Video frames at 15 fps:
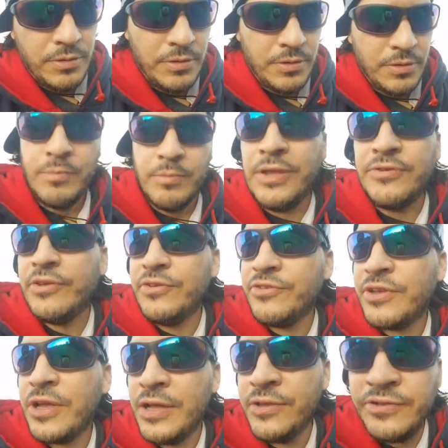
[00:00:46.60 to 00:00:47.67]
Amazing
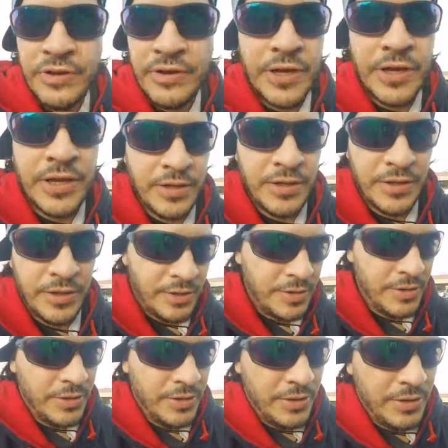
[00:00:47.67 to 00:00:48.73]
sky tonight.
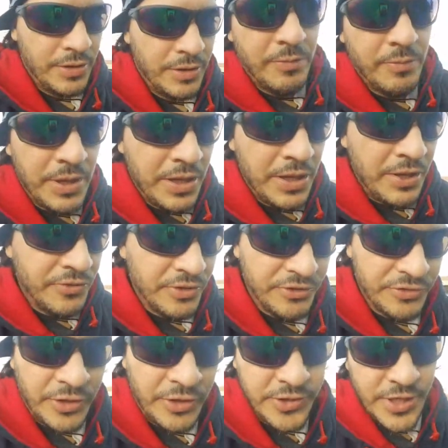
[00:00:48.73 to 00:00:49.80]
Amazing
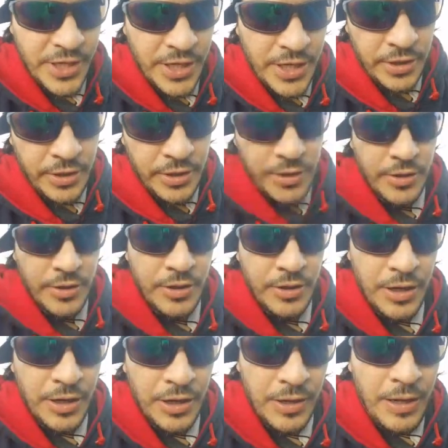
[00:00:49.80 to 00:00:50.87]
sunset here.
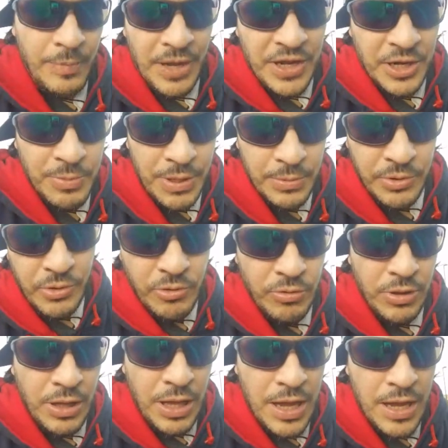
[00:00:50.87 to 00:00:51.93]
I'm not going to be able to go
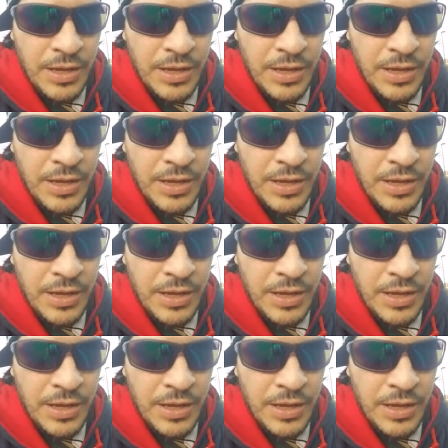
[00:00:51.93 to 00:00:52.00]
live.